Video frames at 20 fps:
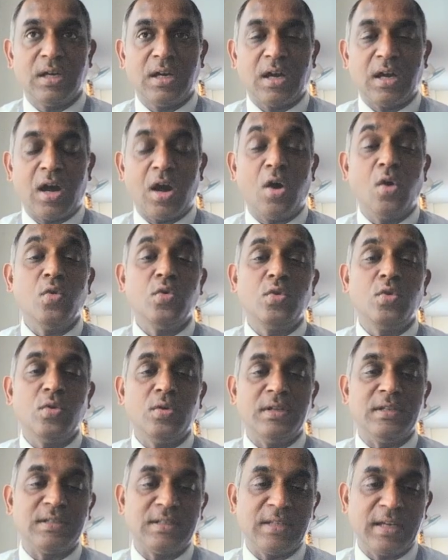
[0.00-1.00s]
how to
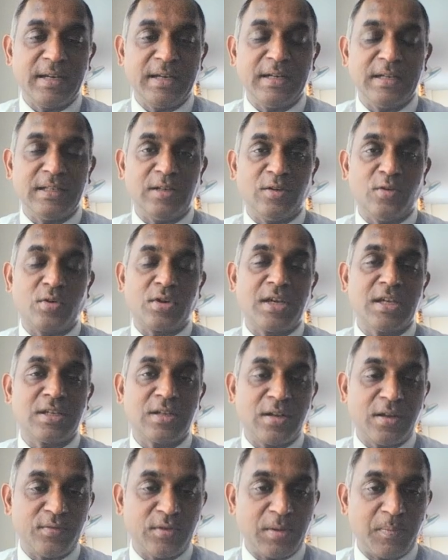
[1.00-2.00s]
decide the
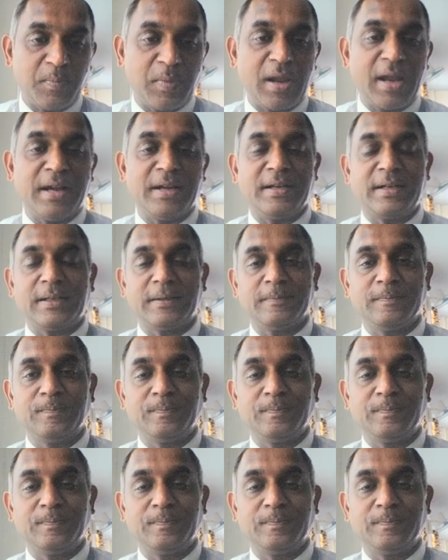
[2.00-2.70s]
location of the plant,